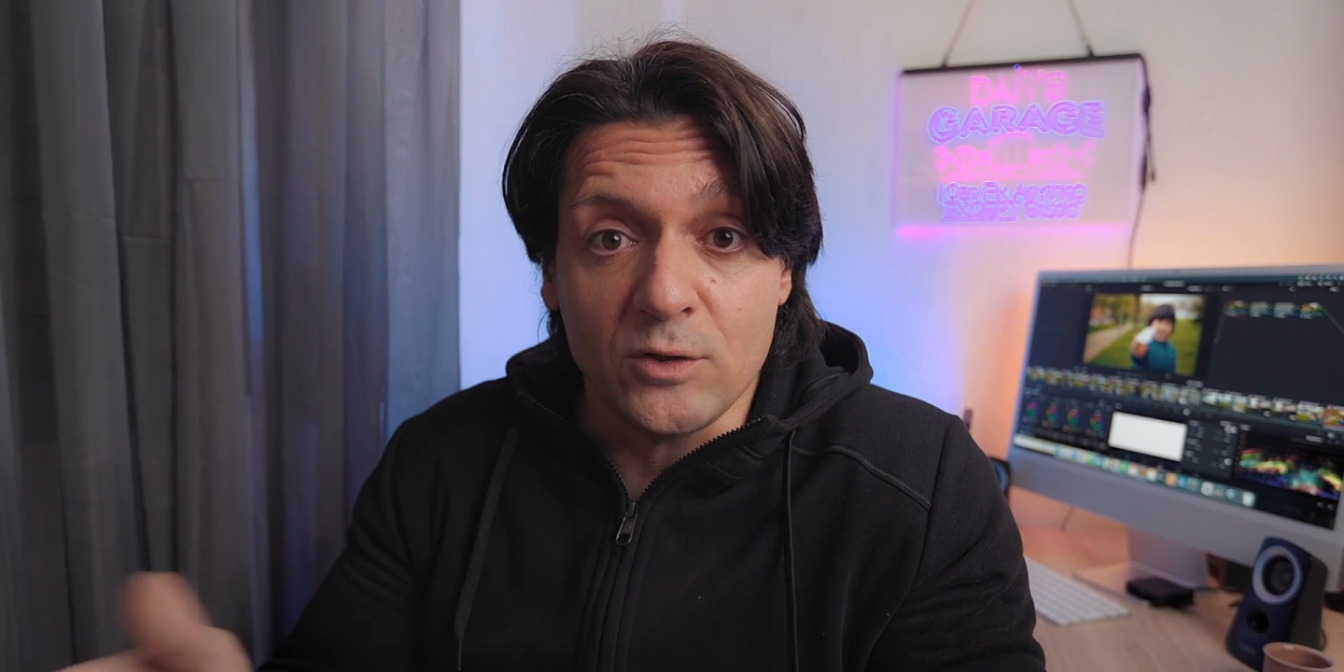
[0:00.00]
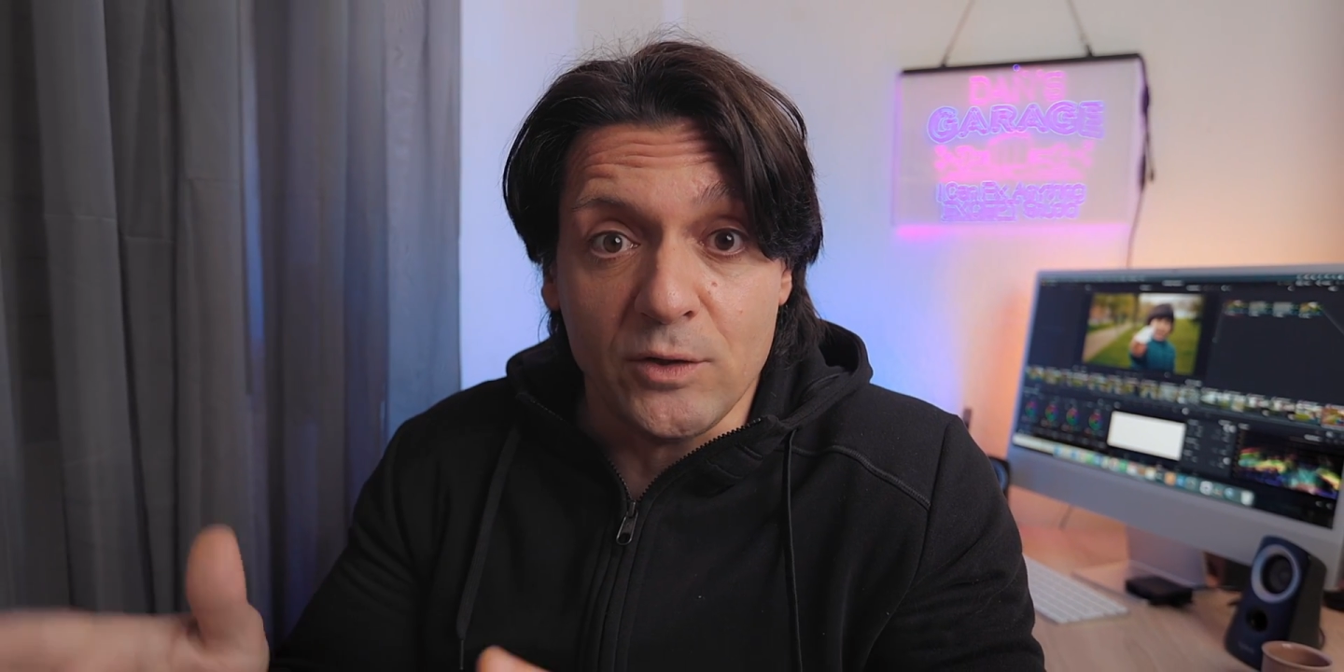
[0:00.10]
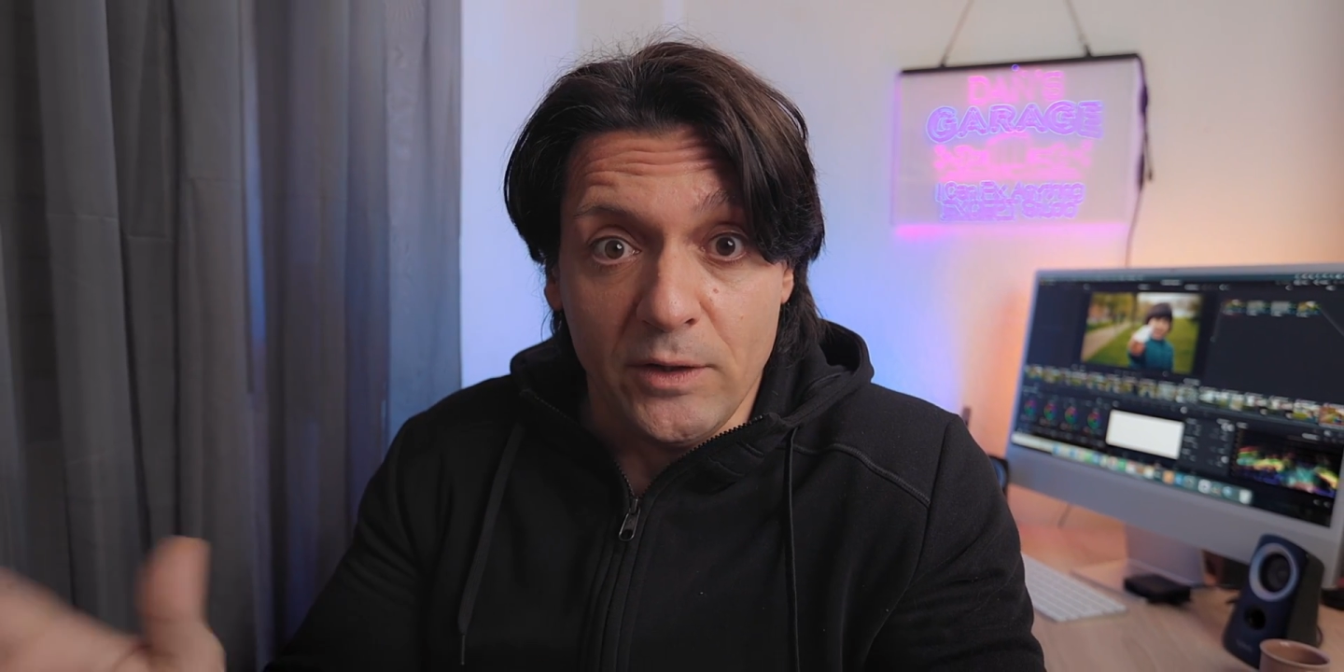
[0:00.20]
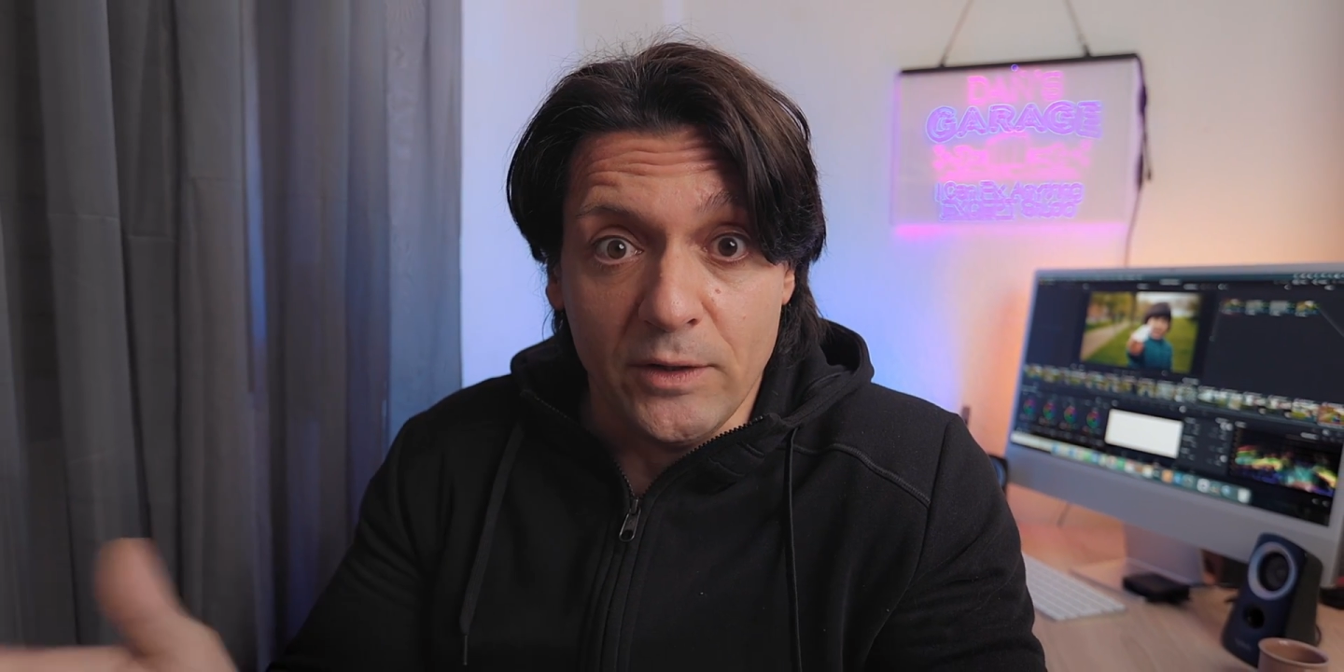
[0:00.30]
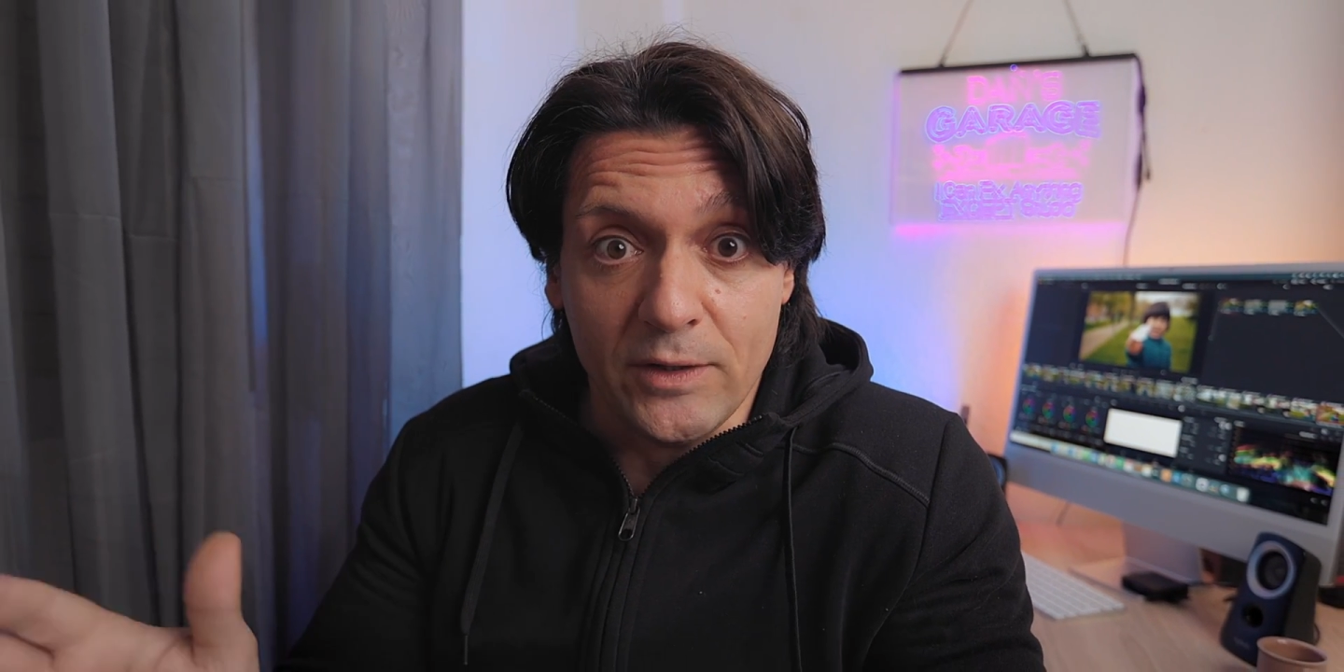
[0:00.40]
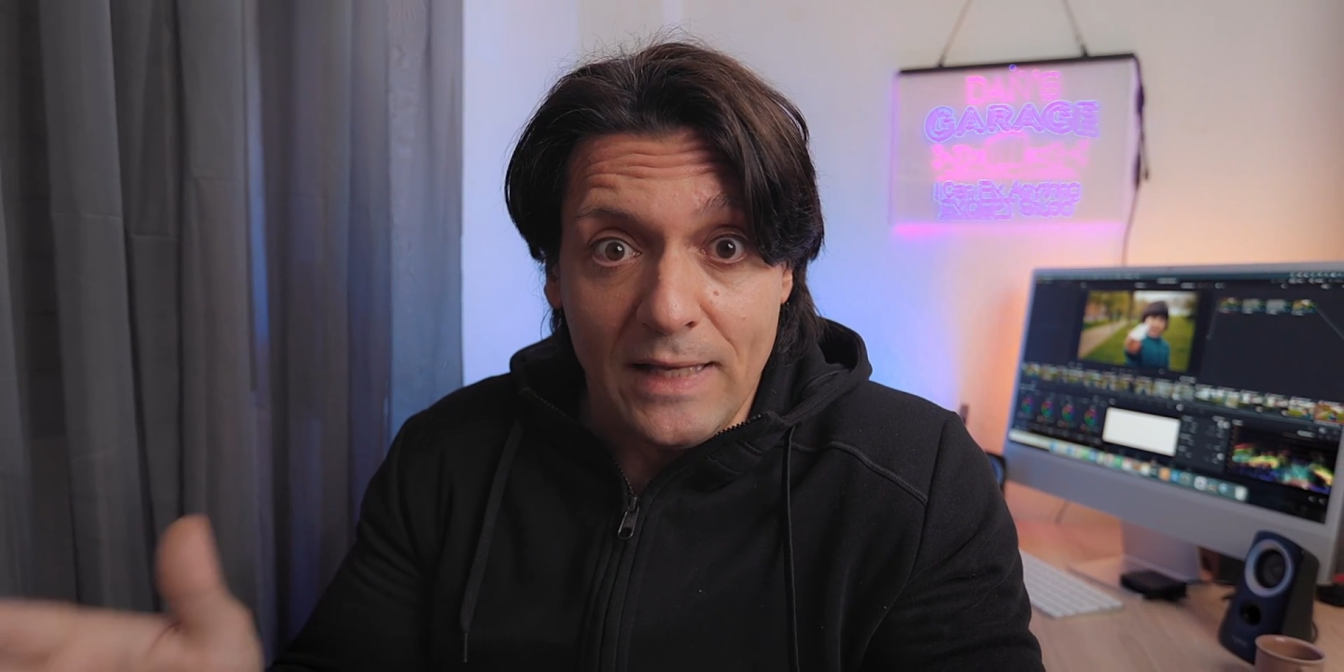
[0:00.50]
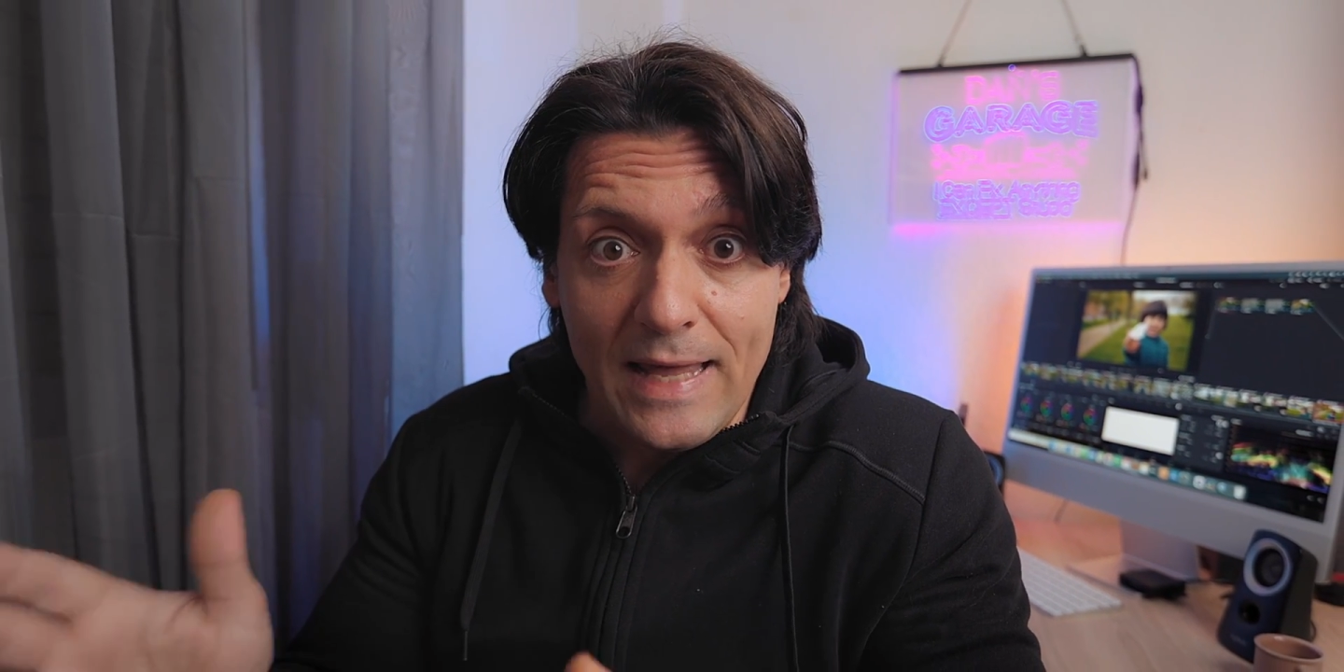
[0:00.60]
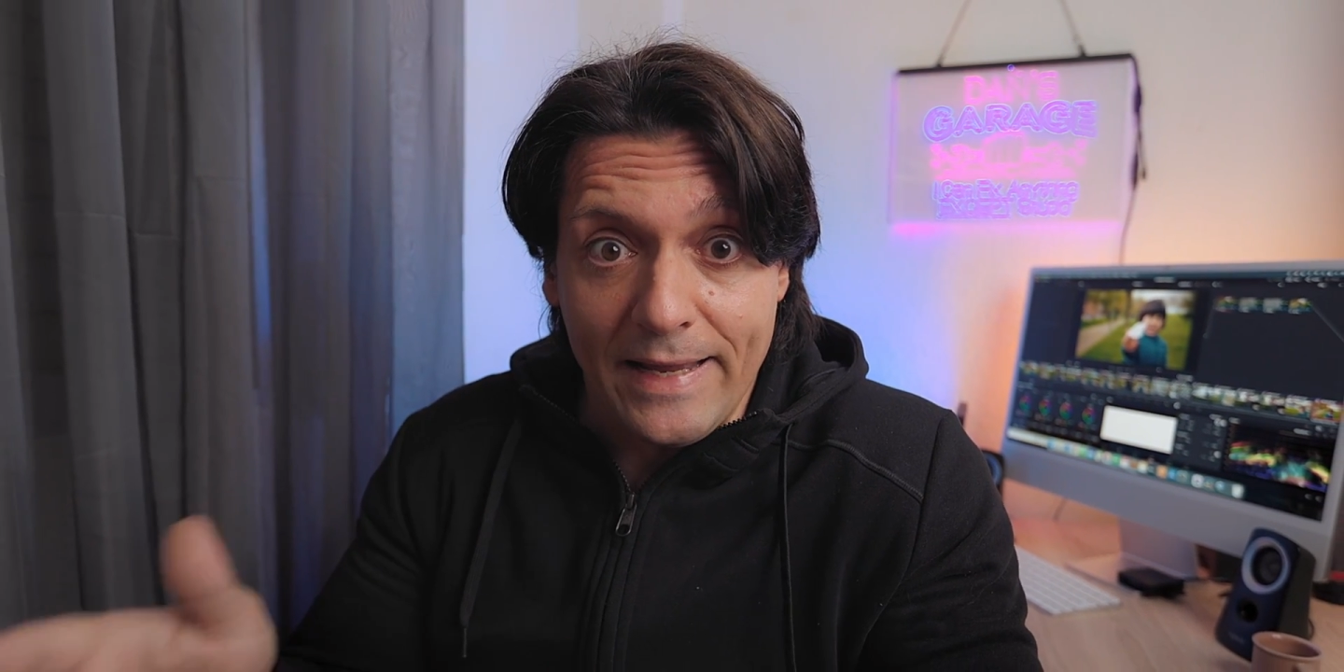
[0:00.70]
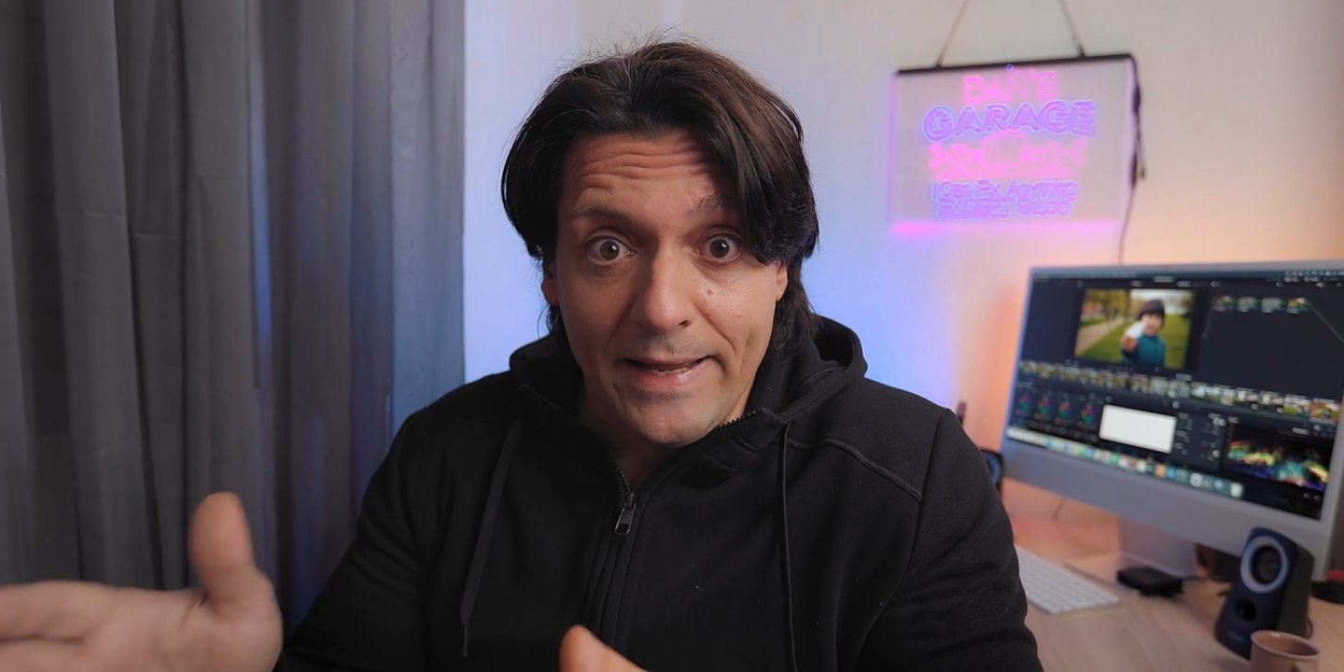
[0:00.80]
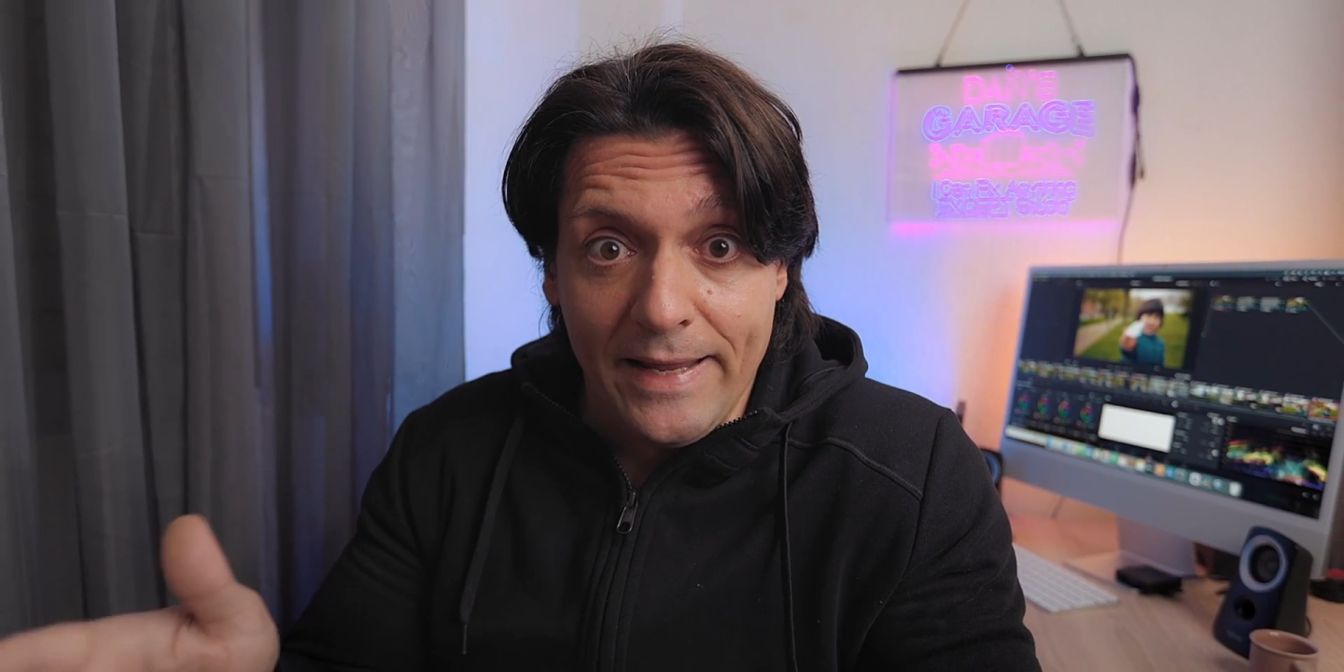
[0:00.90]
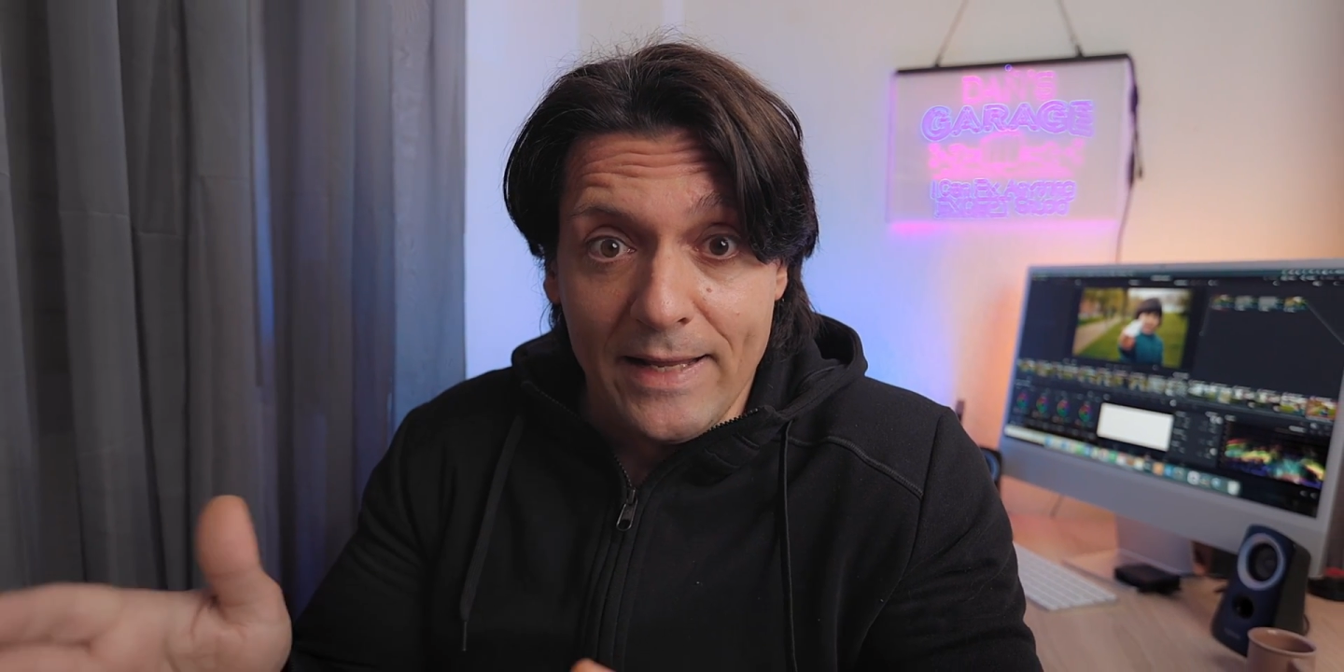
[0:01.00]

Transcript: to look like